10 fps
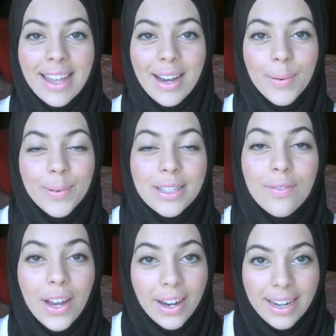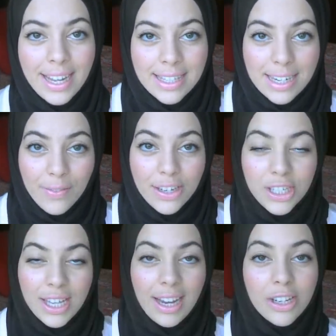there was very nice enough and
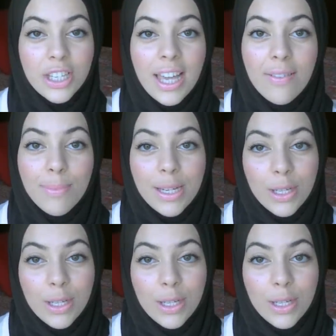she actually gave me